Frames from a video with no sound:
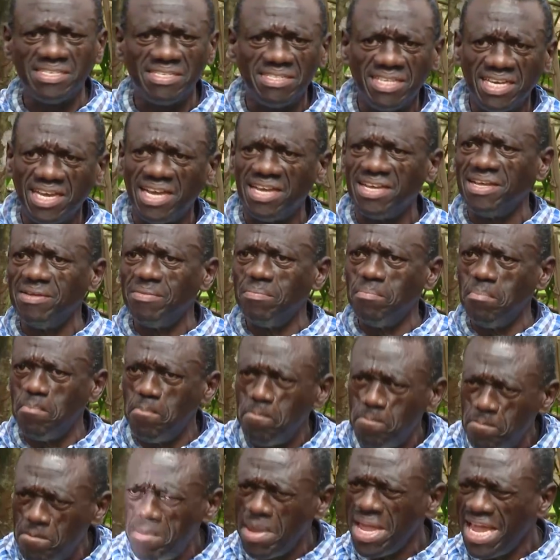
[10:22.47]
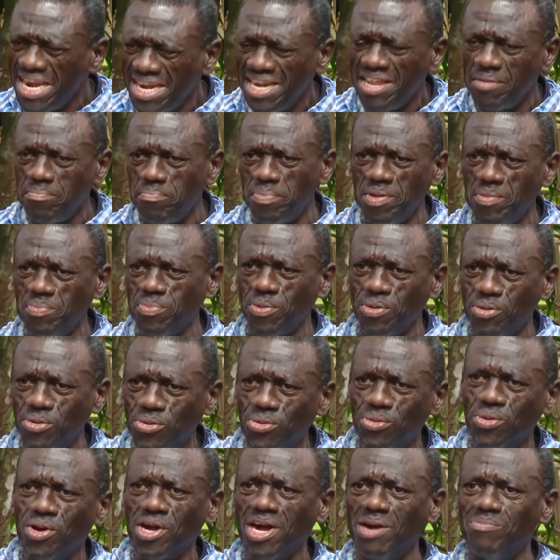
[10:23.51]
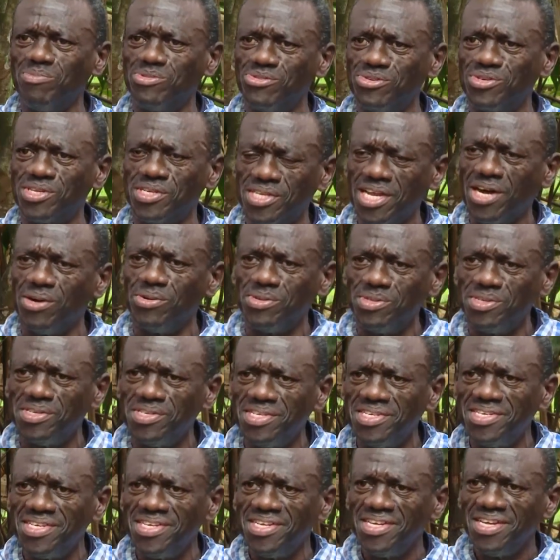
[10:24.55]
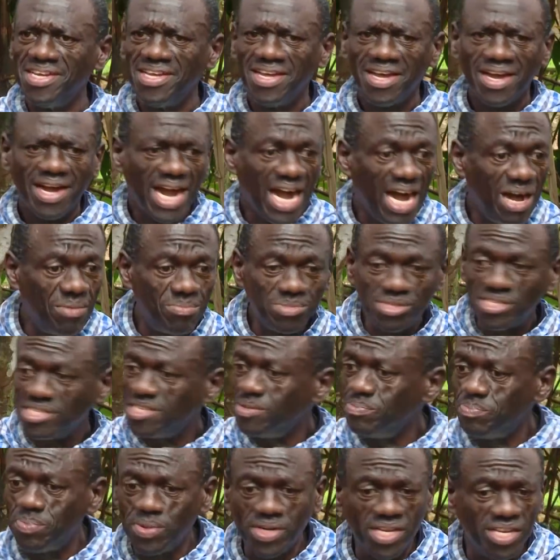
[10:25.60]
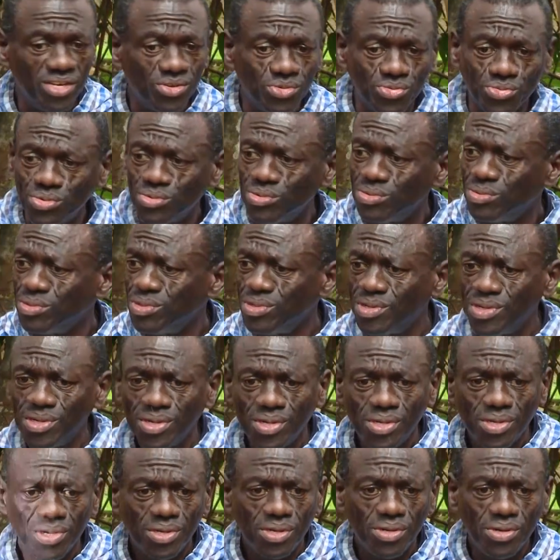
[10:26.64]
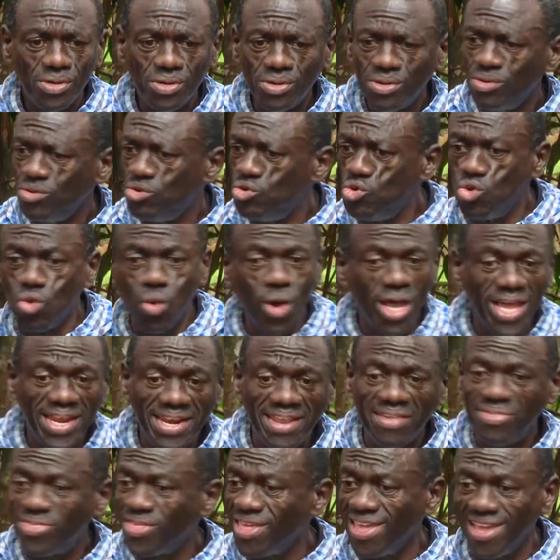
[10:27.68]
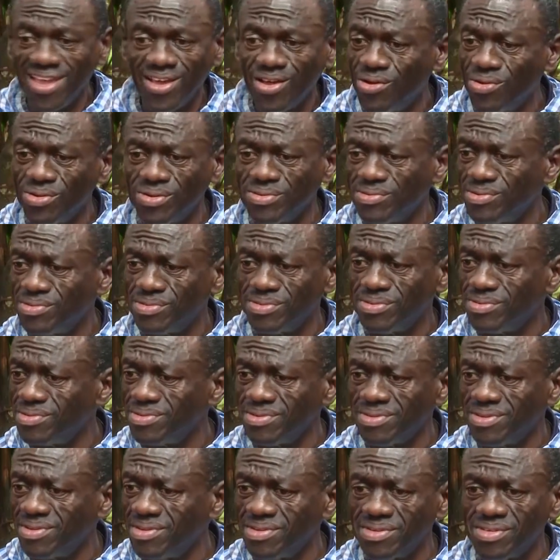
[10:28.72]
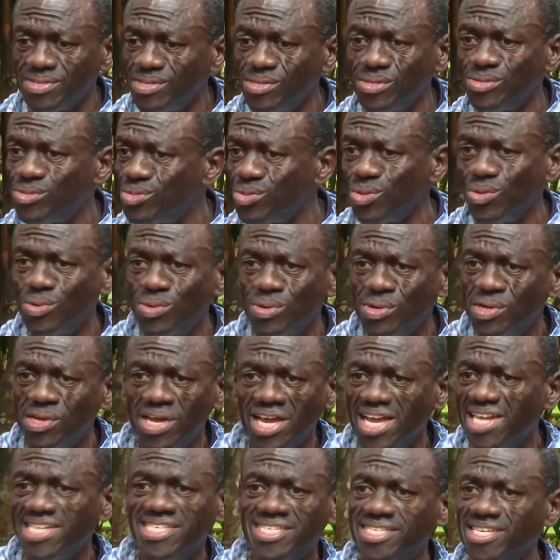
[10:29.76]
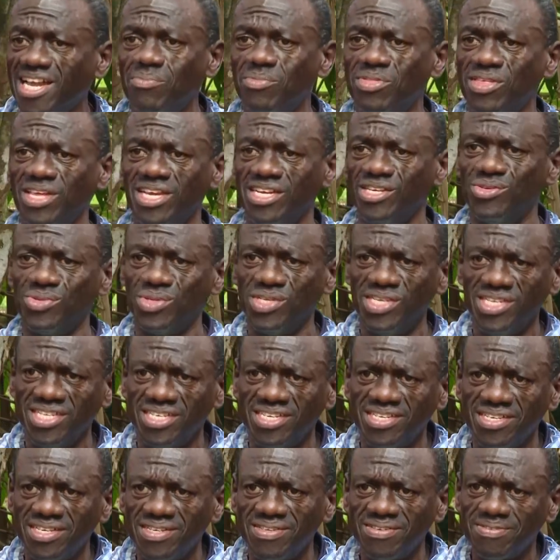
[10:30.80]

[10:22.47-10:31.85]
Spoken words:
There are many people who come to town come simply to do anything to get something to eat.